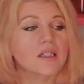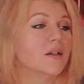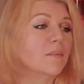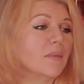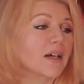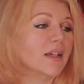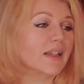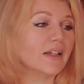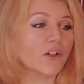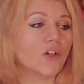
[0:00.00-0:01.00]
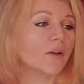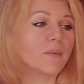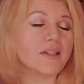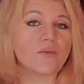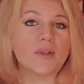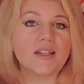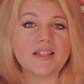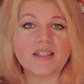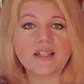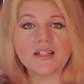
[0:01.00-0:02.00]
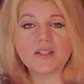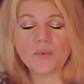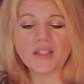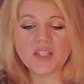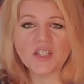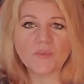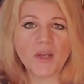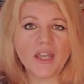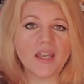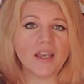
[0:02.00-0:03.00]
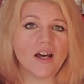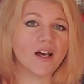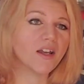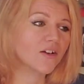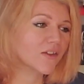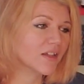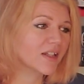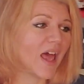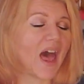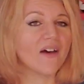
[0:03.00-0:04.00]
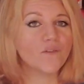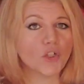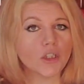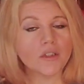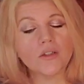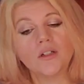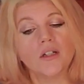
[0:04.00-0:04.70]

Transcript: My net carb was twenty-six, which is way higher than ever.